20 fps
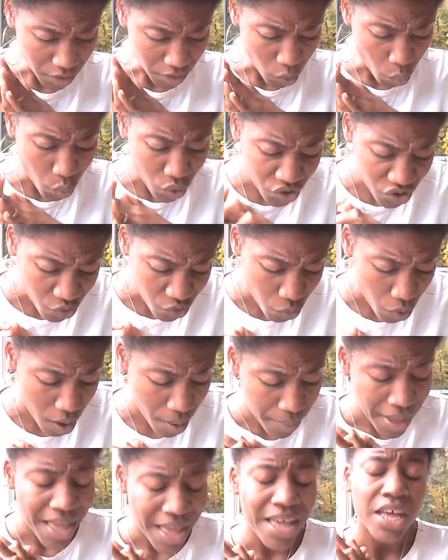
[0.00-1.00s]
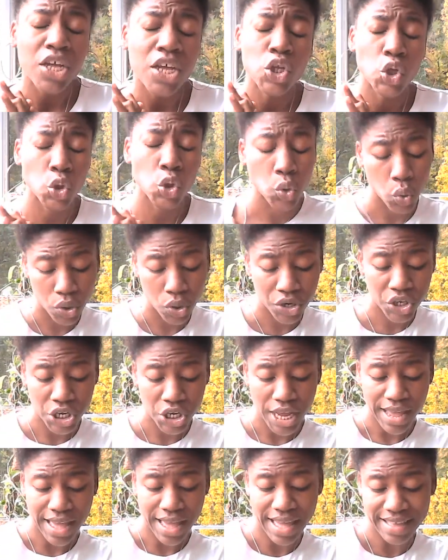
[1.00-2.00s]
Which is from George
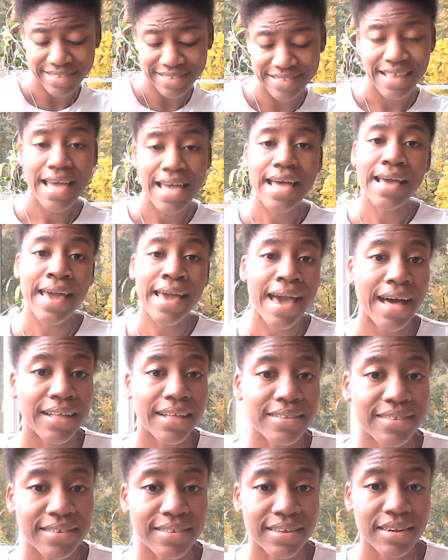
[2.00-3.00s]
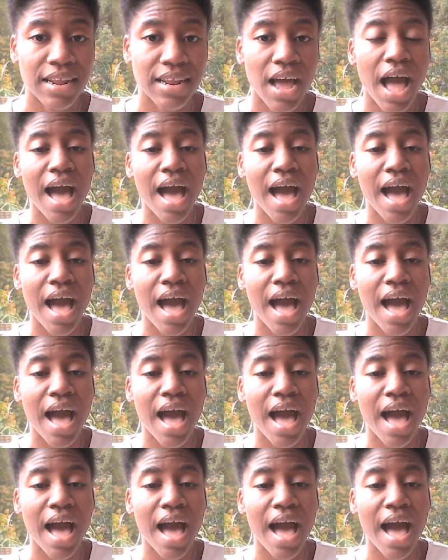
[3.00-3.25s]
S. Carlson.